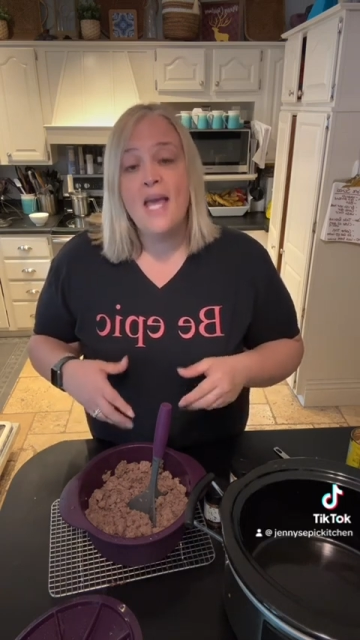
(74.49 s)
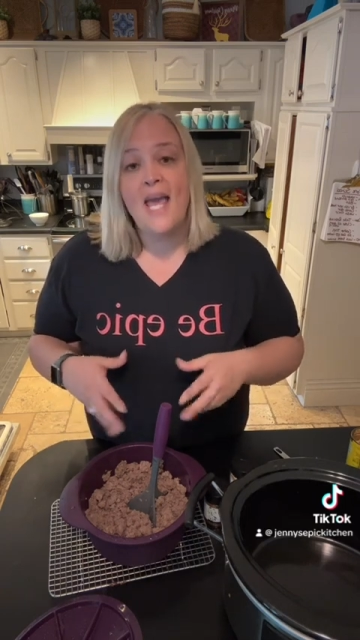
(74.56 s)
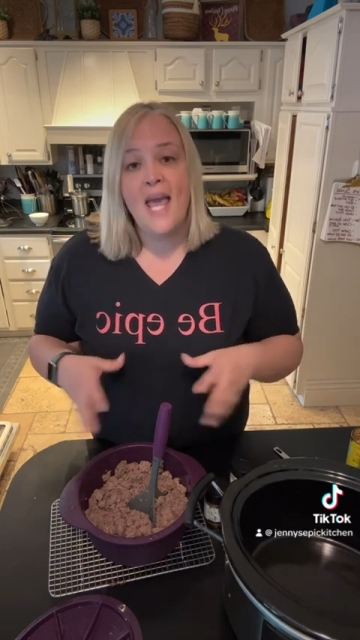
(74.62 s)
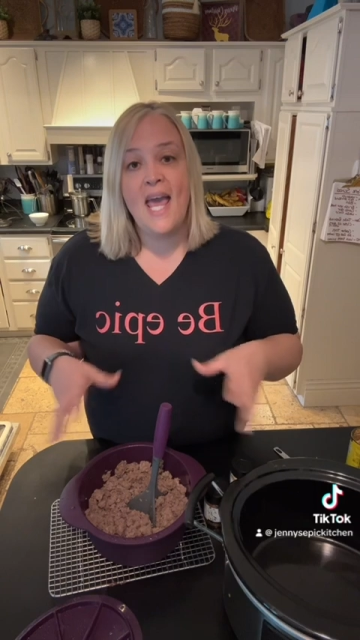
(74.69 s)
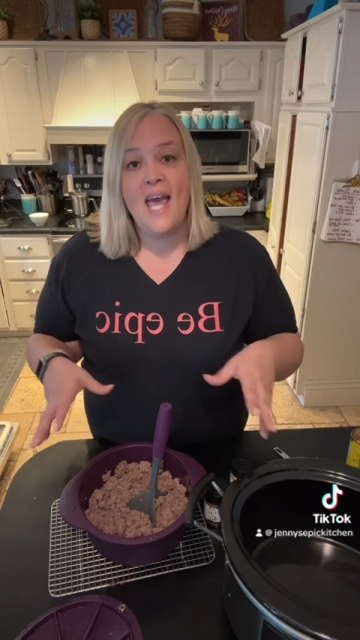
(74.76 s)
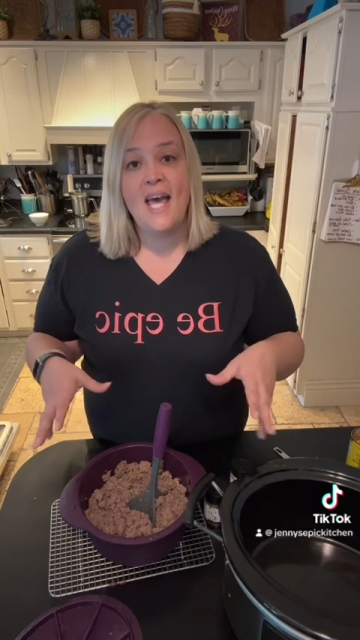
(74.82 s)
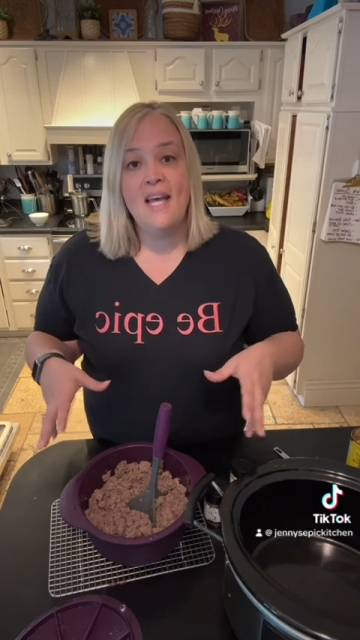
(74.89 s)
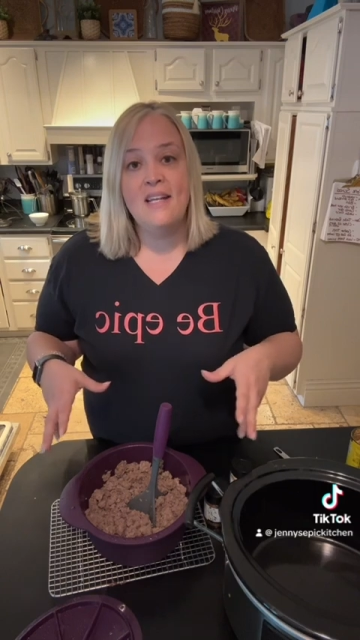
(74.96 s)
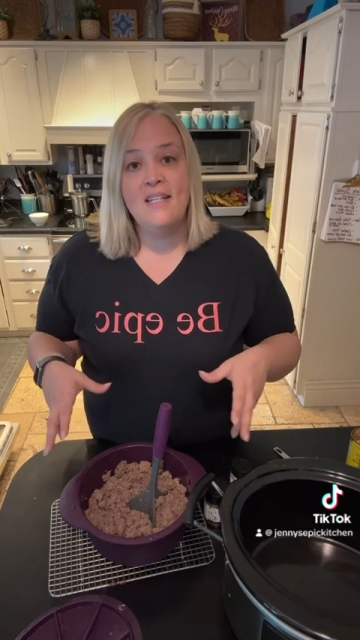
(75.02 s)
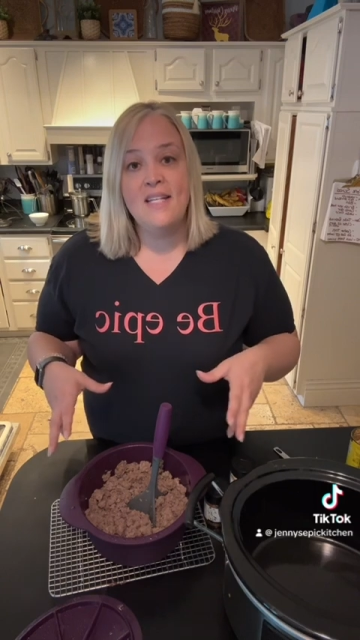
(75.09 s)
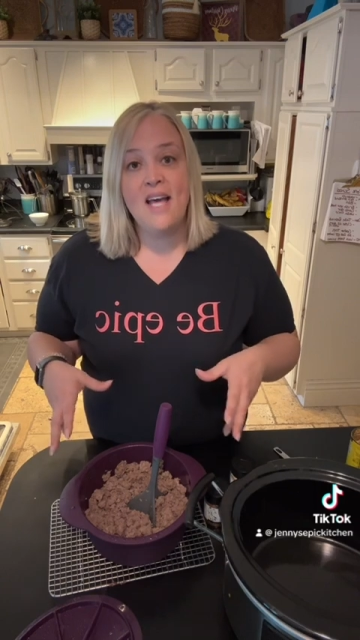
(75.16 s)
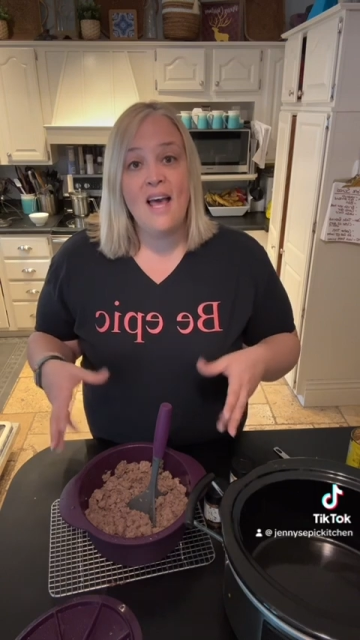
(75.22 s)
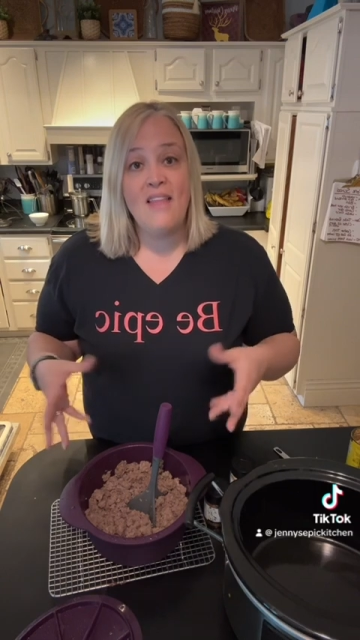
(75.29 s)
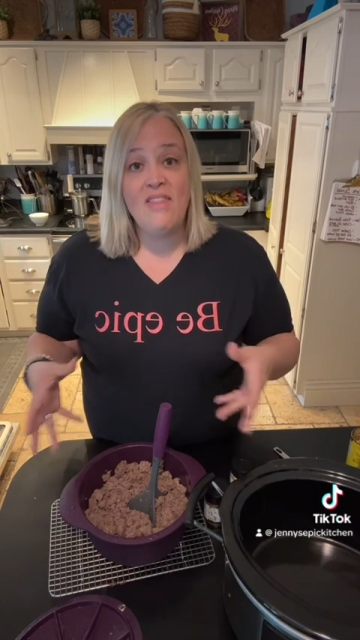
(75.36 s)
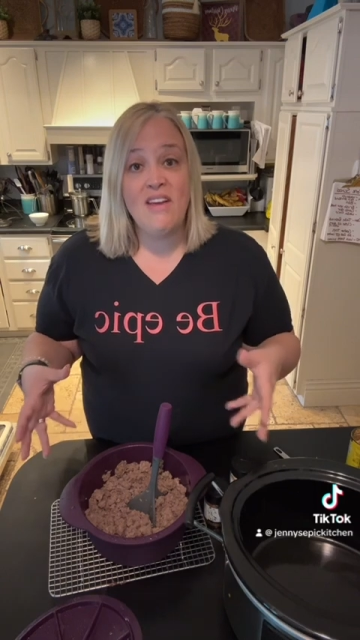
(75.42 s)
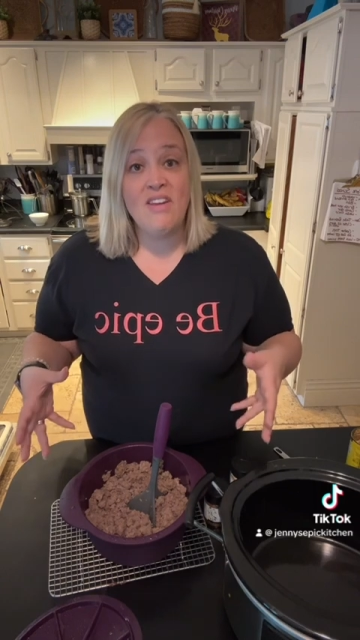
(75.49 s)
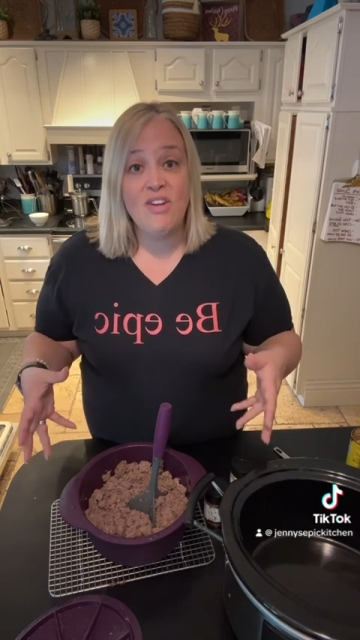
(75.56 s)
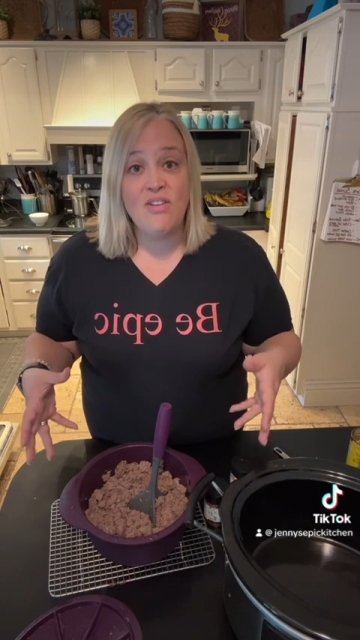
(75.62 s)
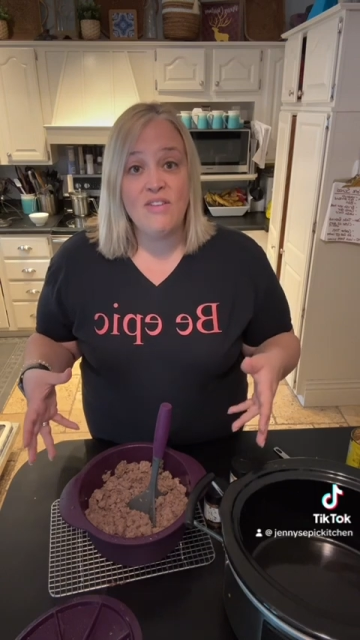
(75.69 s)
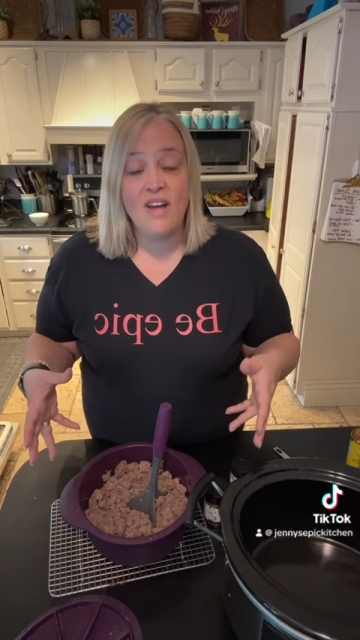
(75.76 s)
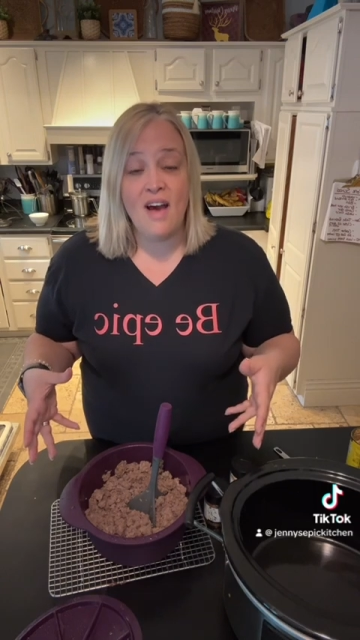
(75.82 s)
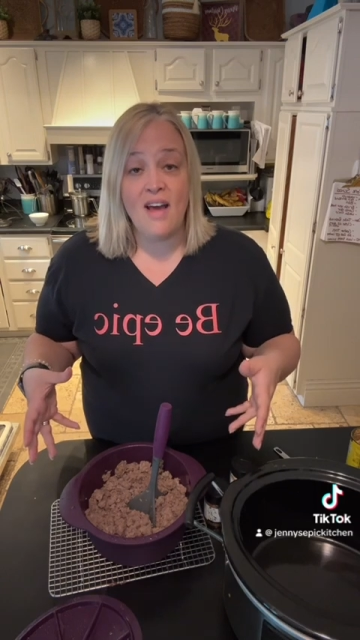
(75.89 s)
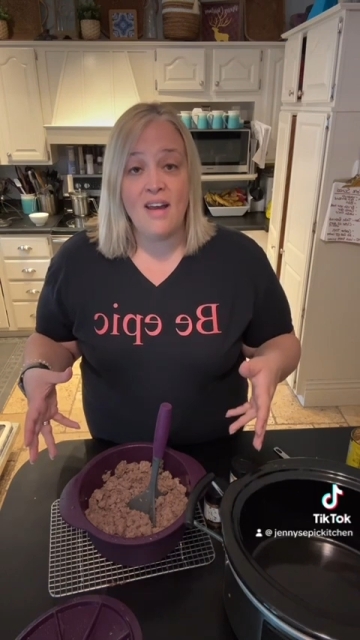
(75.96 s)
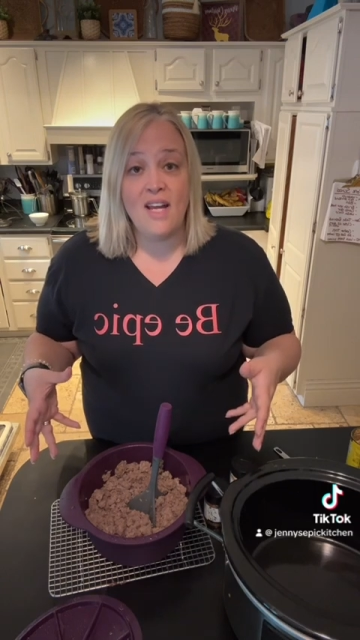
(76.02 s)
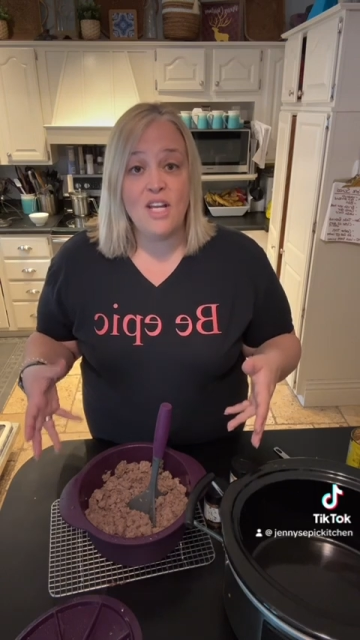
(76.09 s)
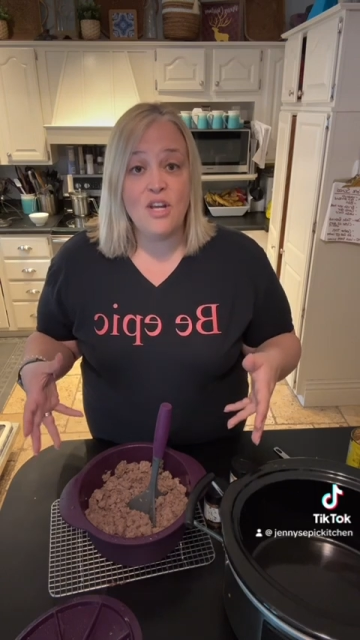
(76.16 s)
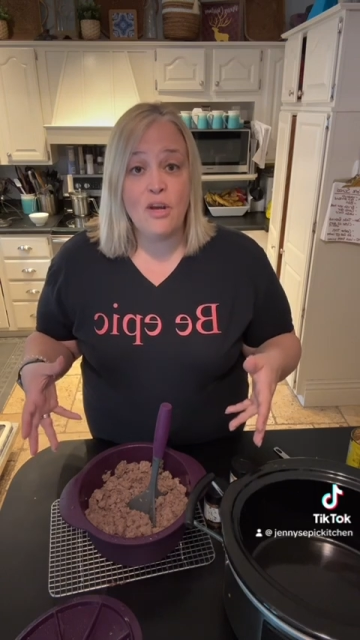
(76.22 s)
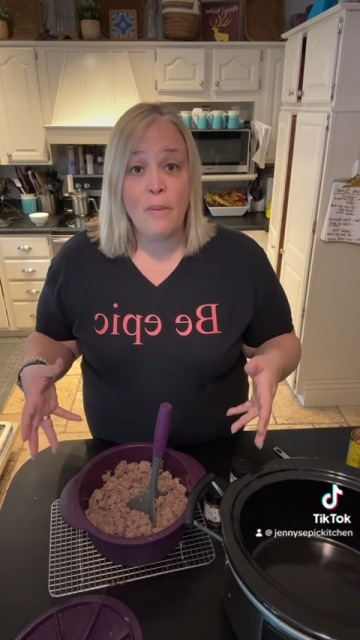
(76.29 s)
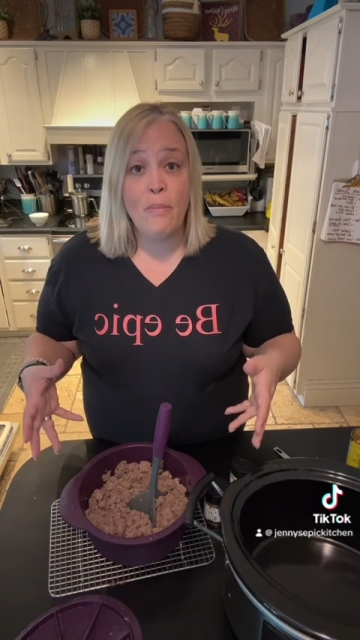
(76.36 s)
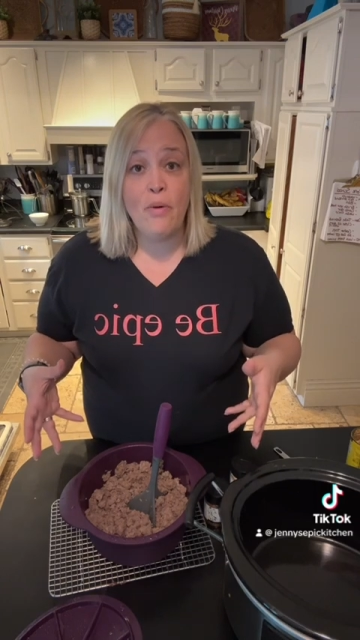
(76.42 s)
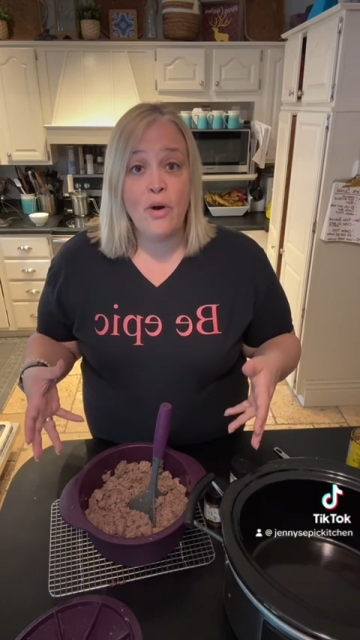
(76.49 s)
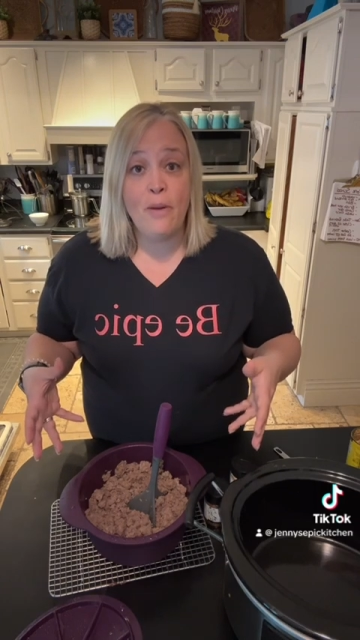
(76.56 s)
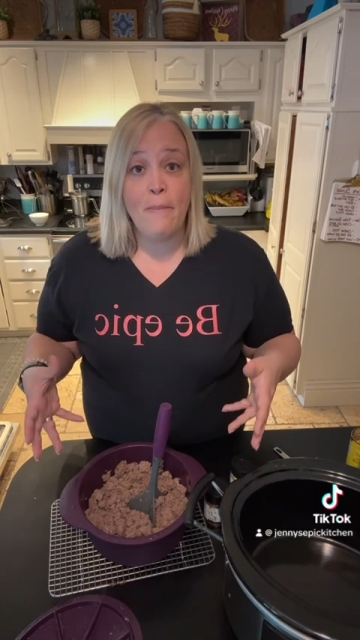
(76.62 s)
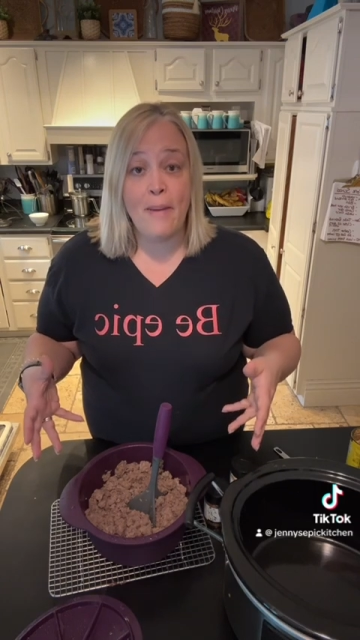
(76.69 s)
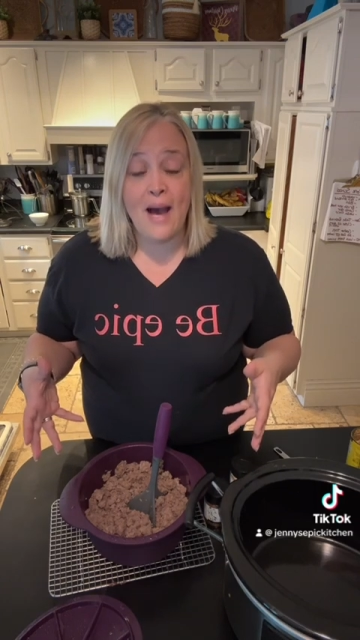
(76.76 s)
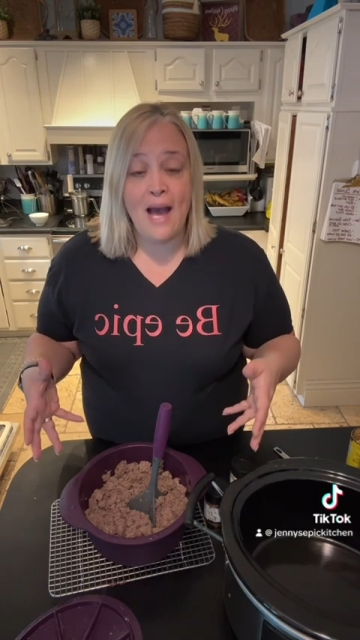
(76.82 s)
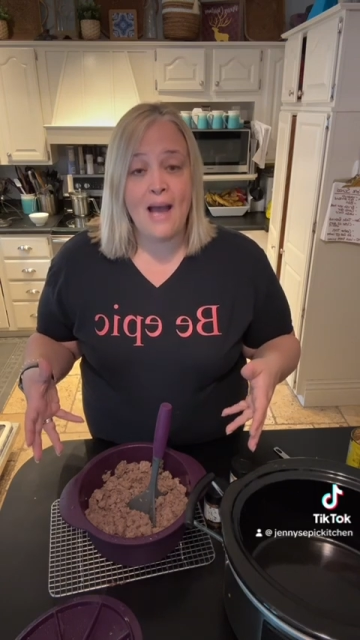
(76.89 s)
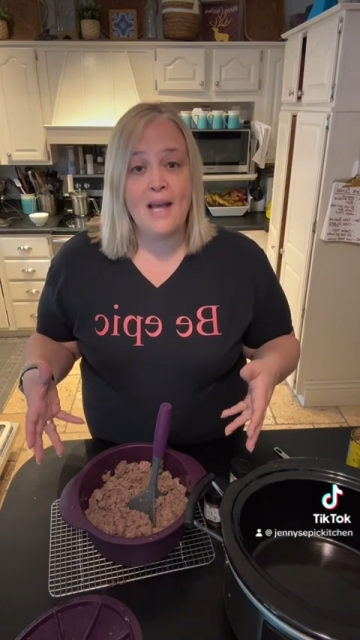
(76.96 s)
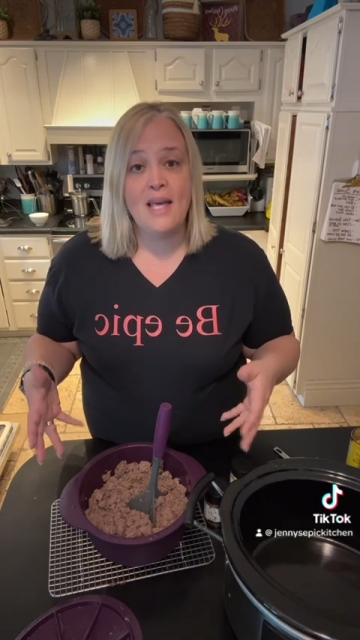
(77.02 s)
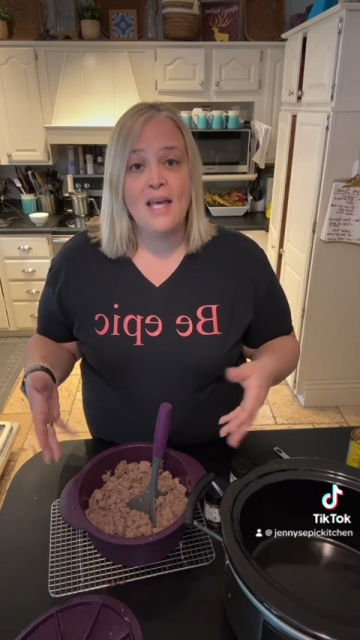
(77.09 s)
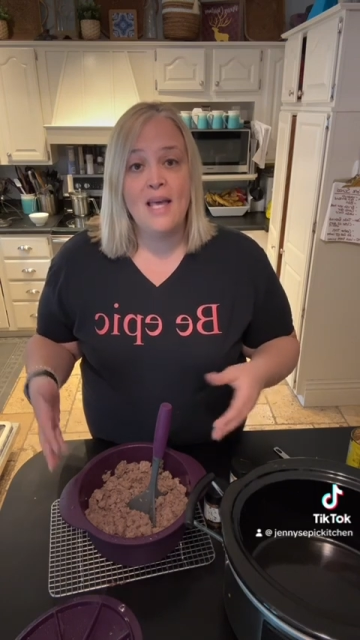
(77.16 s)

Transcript: and then you're done, and you can put it back.